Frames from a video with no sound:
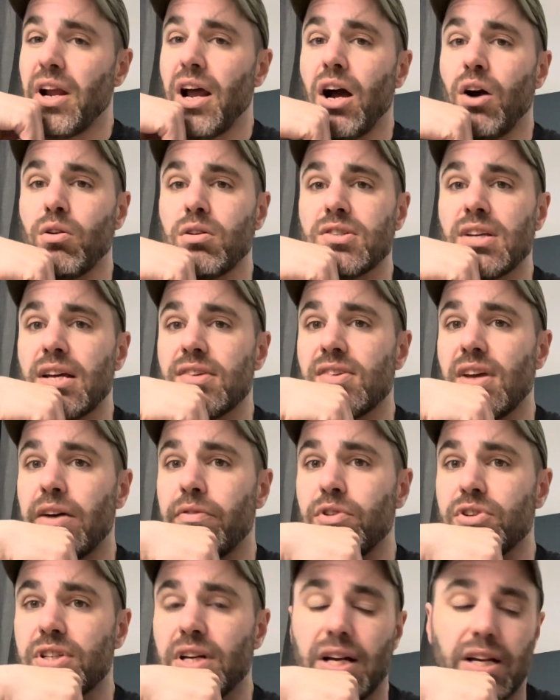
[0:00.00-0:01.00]
hours as
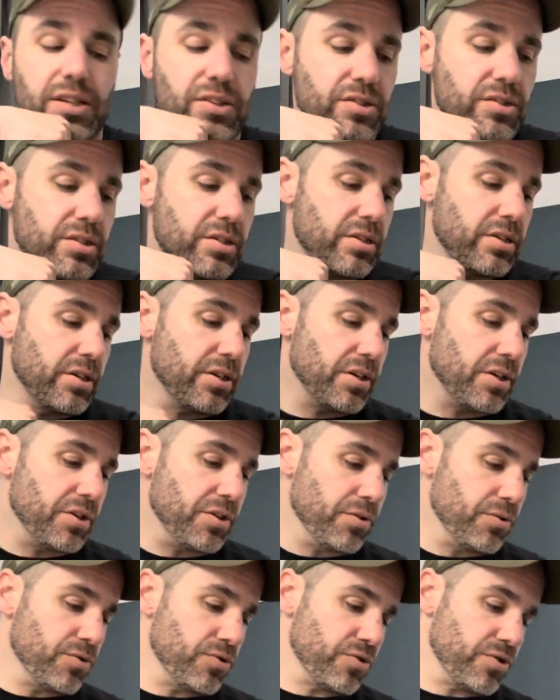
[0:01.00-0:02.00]
advertised.
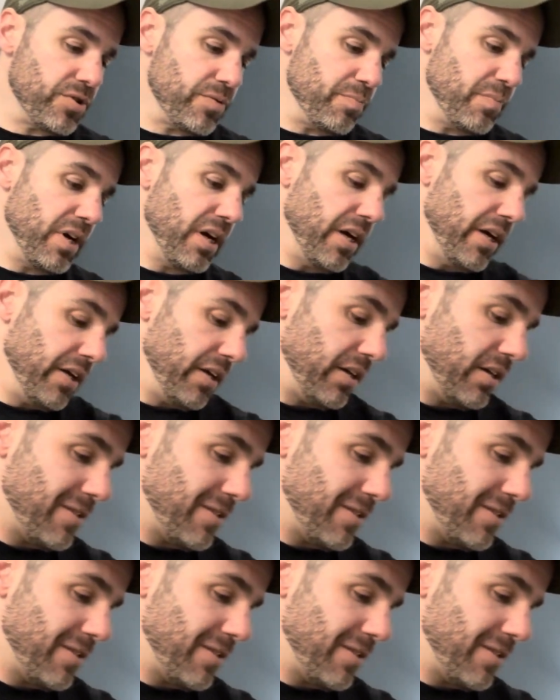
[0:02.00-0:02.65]
Used my